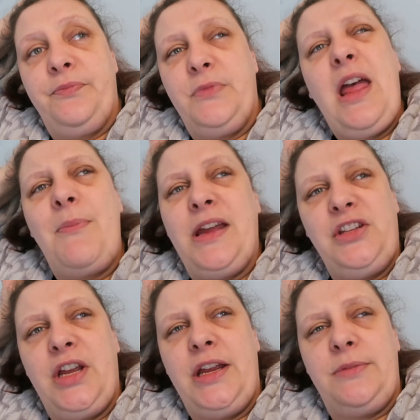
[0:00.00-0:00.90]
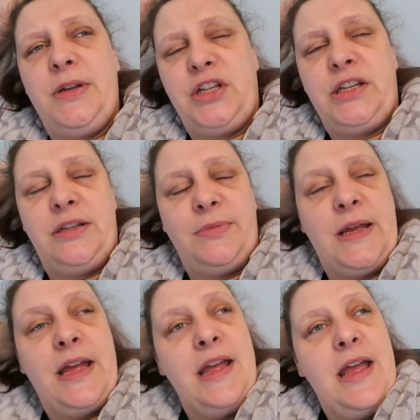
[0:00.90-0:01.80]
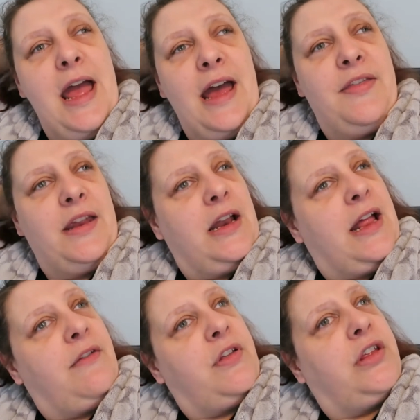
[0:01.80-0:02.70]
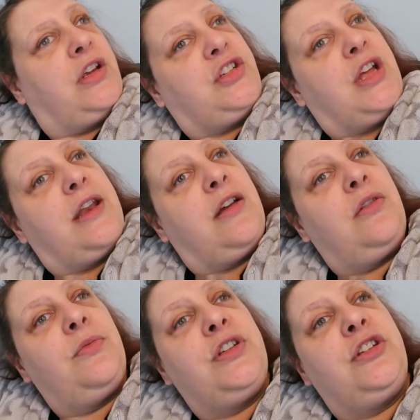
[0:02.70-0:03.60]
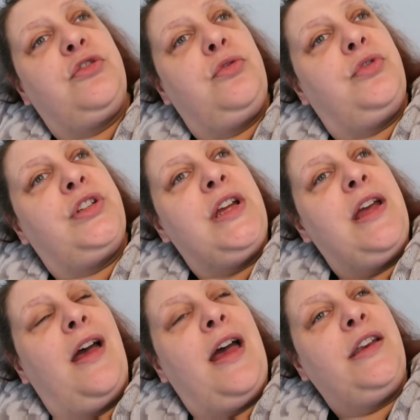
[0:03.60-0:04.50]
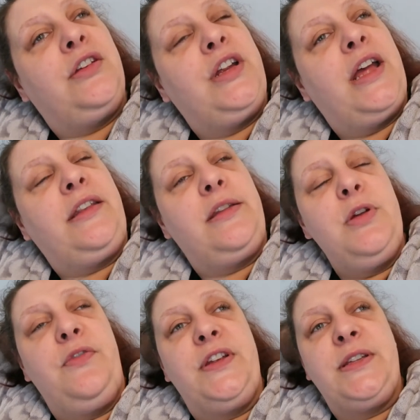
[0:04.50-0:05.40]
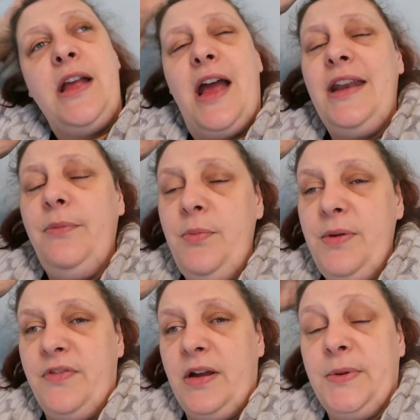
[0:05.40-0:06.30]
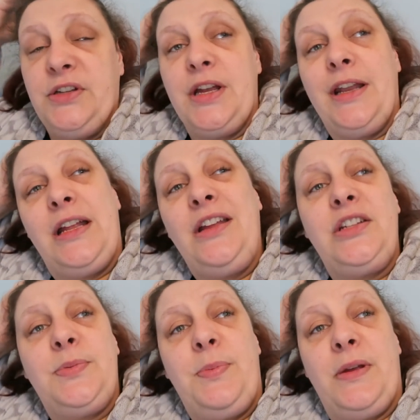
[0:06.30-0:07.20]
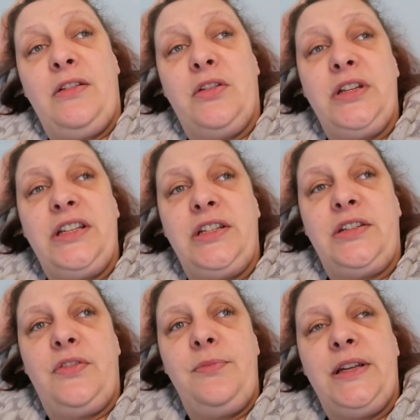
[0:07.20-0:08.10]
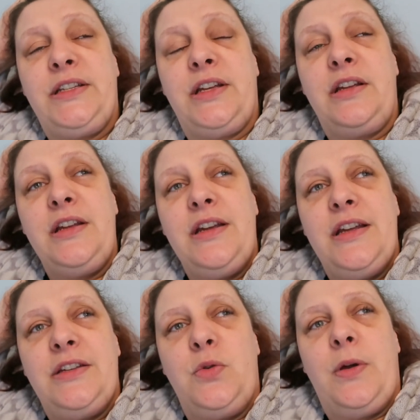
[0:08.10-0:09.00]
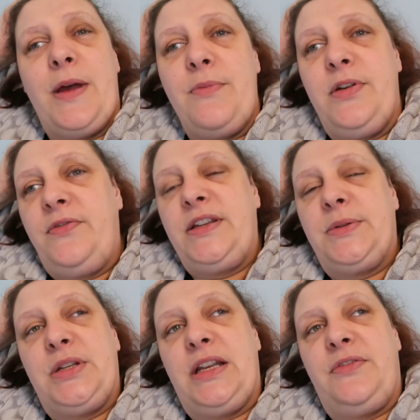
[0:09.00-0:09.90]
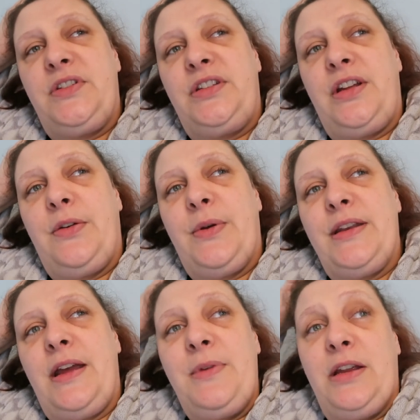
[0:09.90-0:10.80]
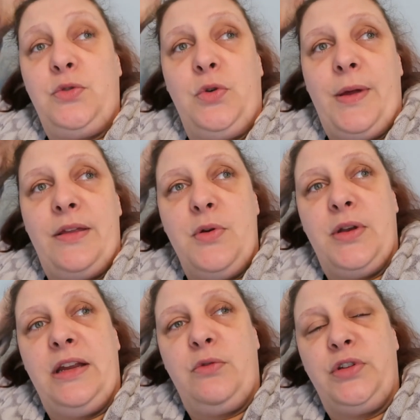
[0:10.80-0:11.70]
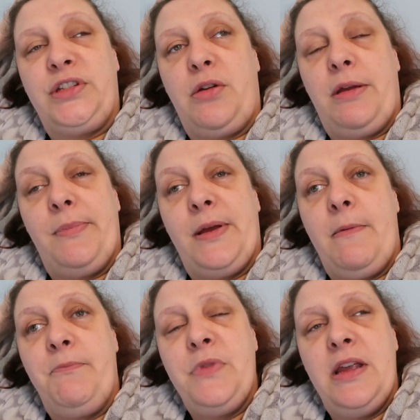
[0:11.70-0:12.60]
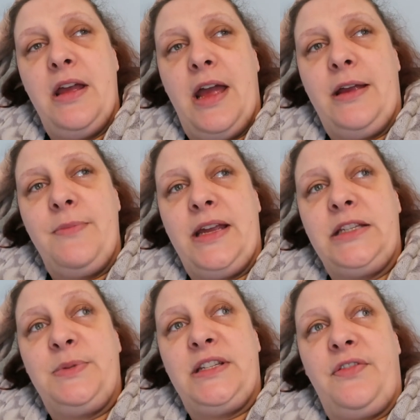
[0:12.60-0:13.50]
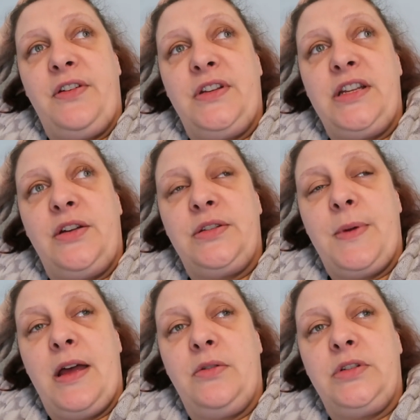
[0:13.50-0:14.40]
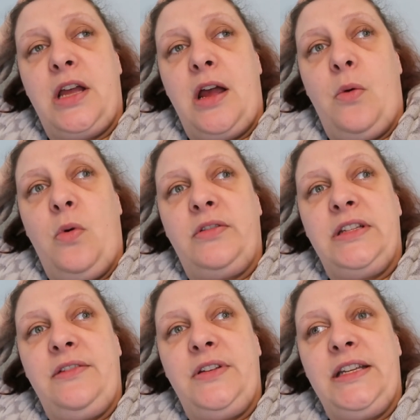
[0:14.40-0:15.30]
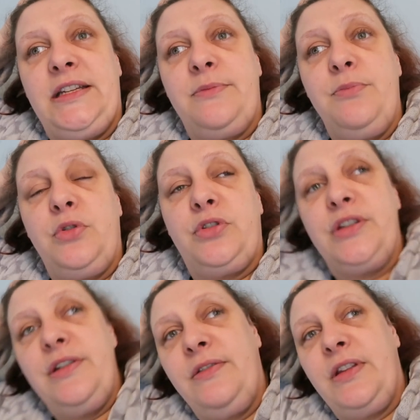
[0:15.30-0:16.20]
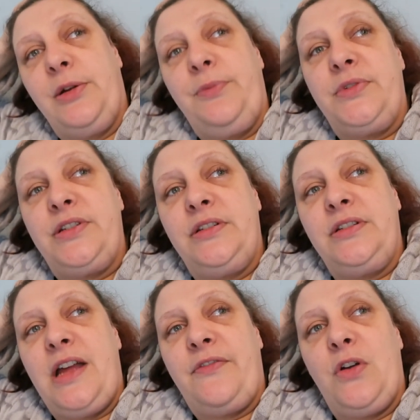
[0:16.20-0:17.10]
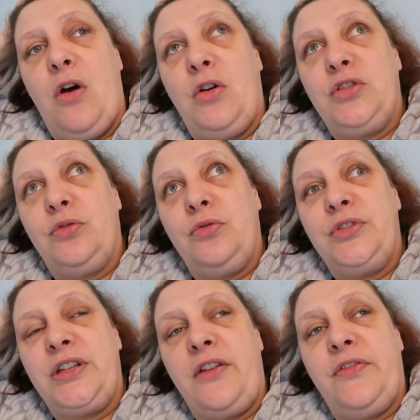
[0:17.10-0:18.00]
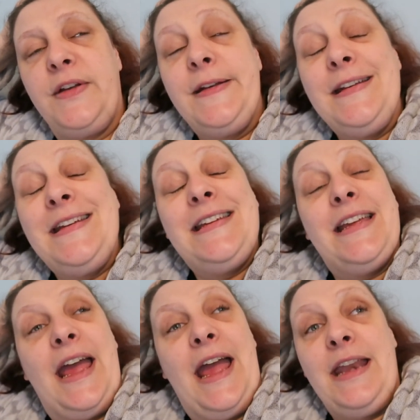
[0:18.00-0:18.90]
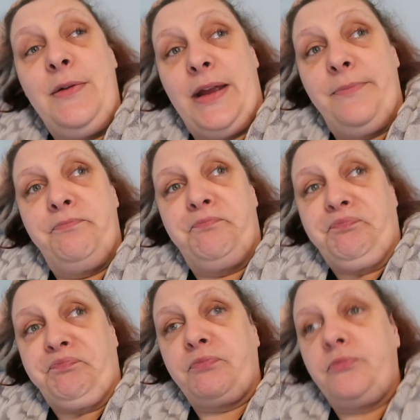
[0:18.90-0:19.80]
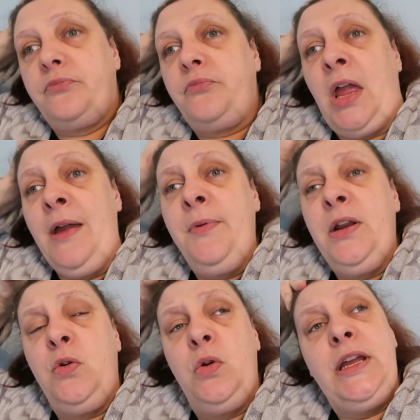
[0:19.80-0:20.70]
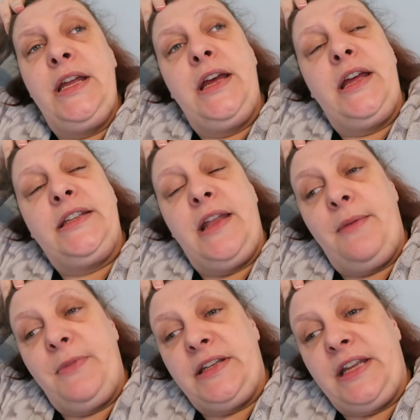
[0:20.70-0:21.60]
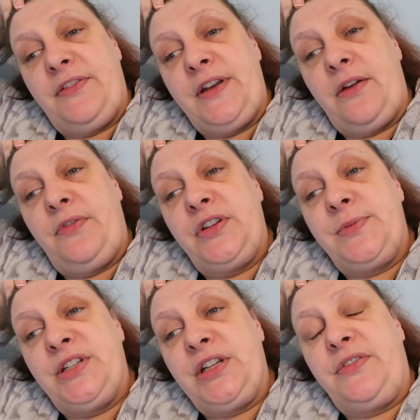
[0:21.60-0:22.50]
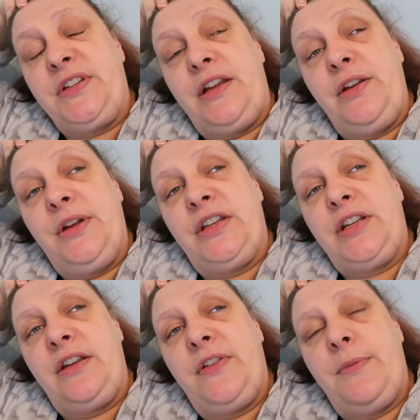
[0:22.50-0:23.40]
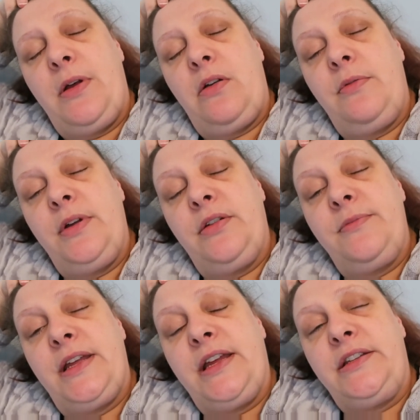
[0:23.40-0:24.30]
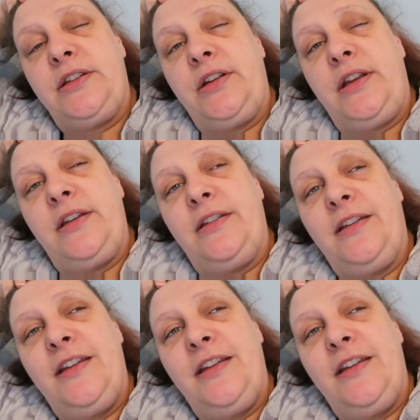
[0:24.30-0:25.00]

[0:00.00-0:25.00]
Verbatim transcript: That might change, I might change the name of that. And then I'll have a third channel, which is called Andrea at the Movies. And it won't be a very big channel, it'll just be periodic. It's just for me to talk about movies, which I love to do. And I mean, I talk about them on here all the time, but I can make specific videos about uh, what DVDs and books and films and I've got or stuff. Anyway, I'm going to call it a, a, um, a day for now. I've finished my shift. I'm going to get Jennifer, but oh my god, my head's hurting.